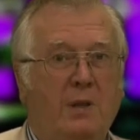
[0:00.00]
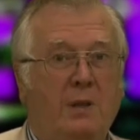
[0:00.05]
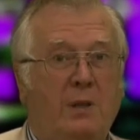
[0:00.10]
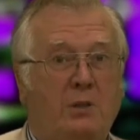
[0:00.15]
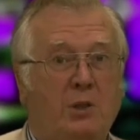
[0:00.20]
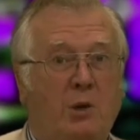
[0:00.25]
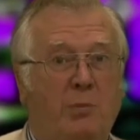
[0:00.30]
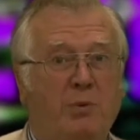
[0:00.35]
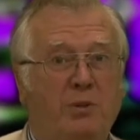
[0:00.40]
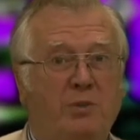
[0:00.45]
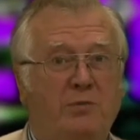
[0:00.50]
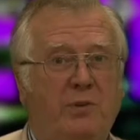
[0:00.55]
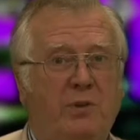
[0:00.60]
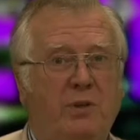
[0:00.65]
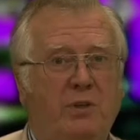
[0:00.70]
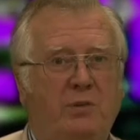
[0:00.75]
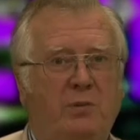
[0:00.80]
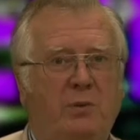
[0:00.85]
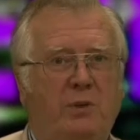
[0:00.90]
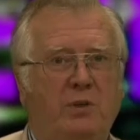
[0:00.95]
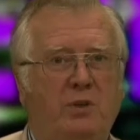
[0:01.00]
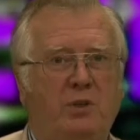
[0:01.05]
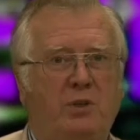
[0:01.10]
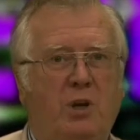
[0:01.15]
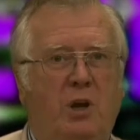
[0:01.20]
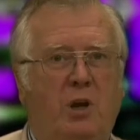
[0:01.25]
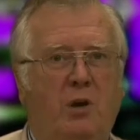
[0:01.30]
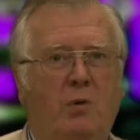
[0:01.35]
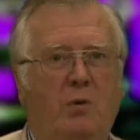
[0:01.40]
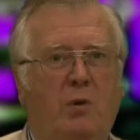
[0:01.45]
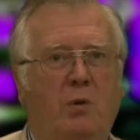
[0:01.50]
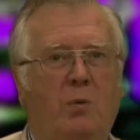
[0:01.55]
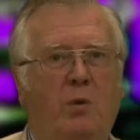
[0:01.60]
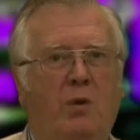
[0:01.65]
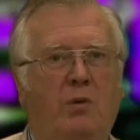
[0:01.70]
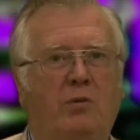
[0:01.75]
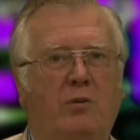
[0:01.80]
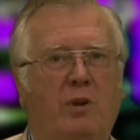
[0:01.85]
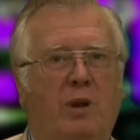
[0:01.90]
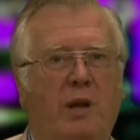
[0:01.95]
The topics for this week's show
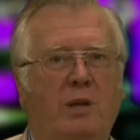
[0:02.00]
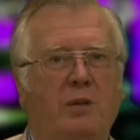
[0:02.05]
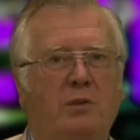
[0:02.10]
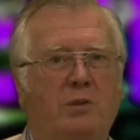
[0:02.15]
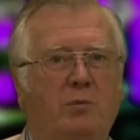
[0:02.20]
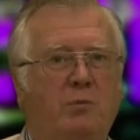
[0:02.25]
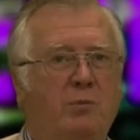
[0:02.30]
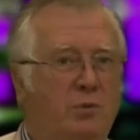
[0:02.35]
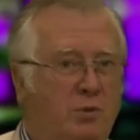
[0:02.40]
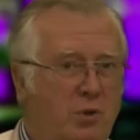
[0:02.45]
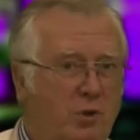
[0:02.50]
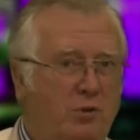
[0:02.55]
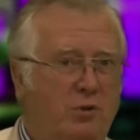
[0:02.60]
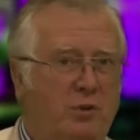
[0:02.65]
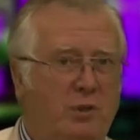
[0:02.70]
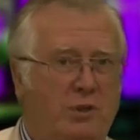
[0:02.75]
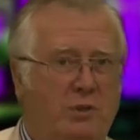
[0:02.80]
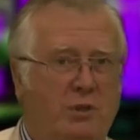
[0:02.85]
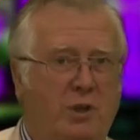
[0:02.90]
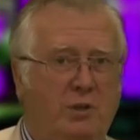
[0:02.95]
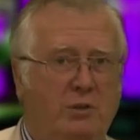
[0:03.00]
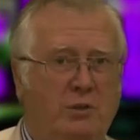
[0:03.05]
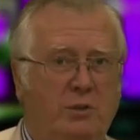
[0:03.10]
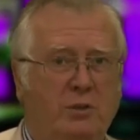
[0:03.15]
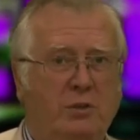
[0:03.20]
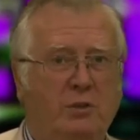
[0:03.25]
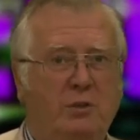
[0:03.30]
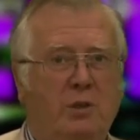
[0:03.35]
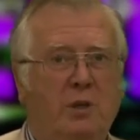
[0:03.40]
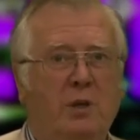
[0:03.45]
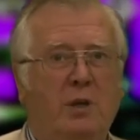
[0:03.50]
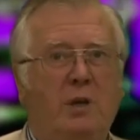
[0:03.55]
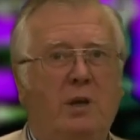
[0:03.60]
will create some good discussions